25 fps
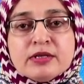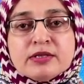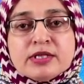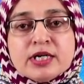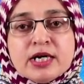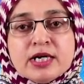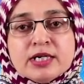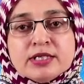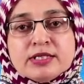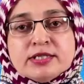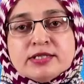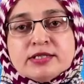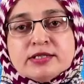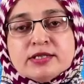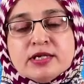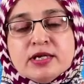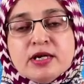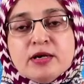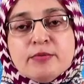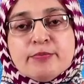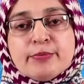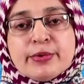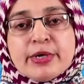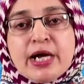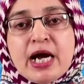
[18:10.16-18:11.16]
Thus,
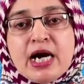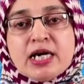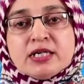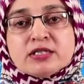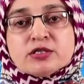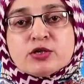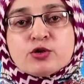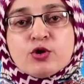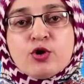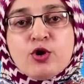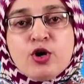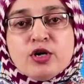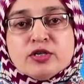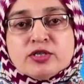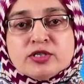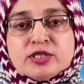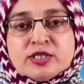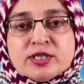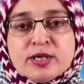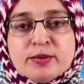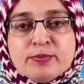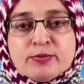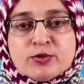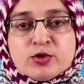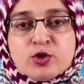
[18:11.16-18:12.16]
Pratt's
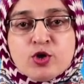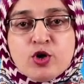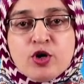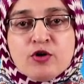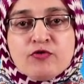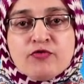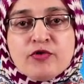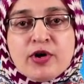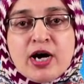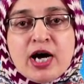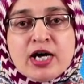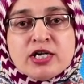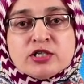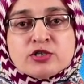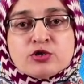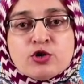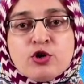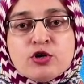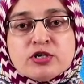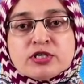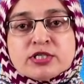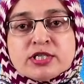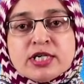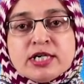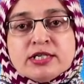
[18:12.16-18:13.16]
concept of
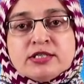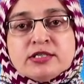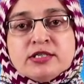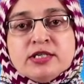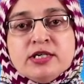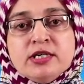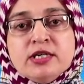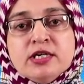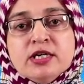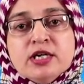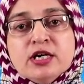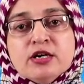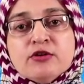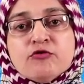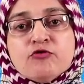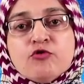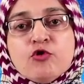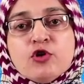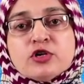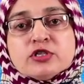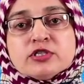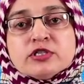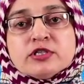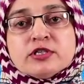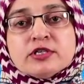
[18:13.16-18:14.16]
isostasy
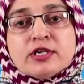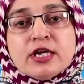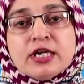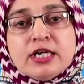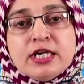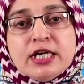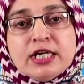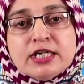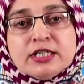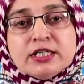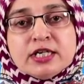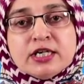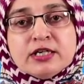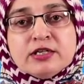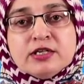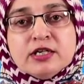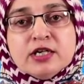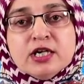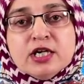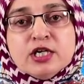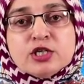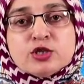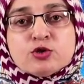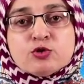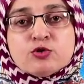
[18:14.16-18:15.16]
was related
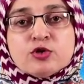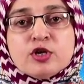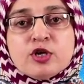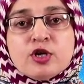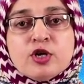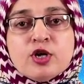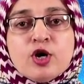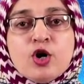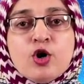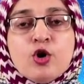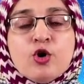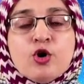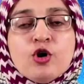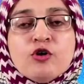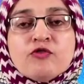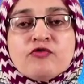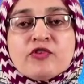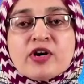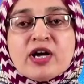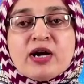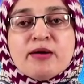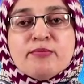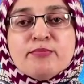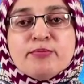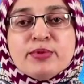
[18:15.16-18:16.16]
to the law
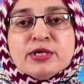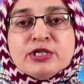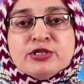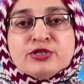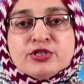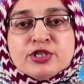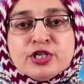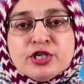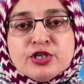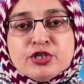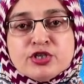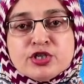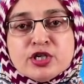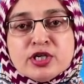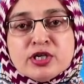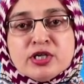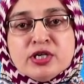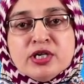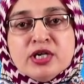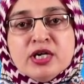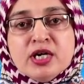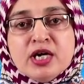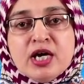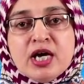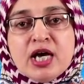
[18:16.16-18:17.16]
of
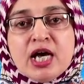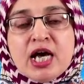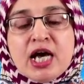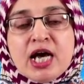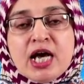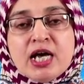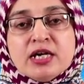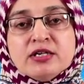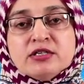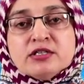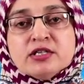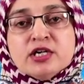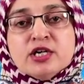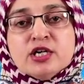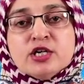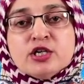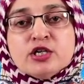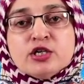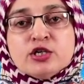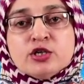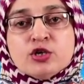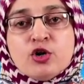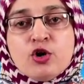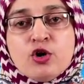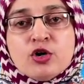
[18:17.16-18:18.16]
compensation and
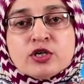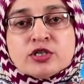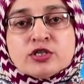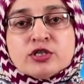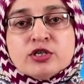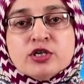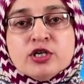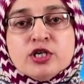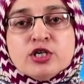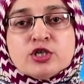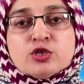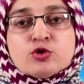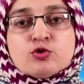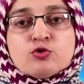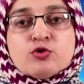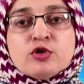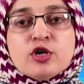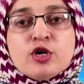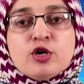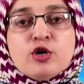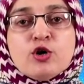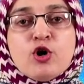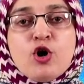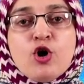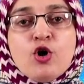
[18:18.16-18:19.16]
not to
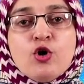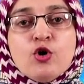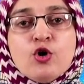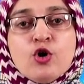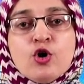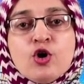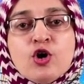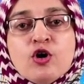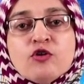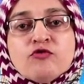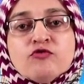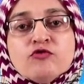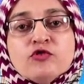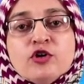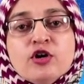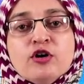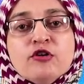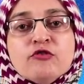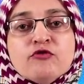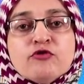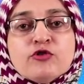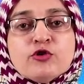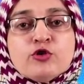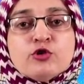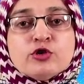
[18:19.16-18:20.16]
the law of
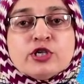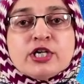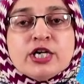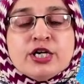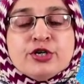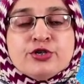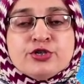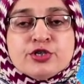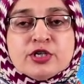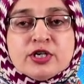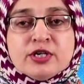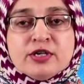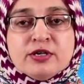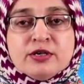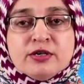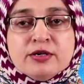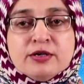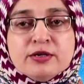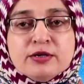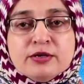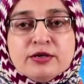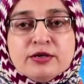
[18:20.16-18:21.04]
flotation.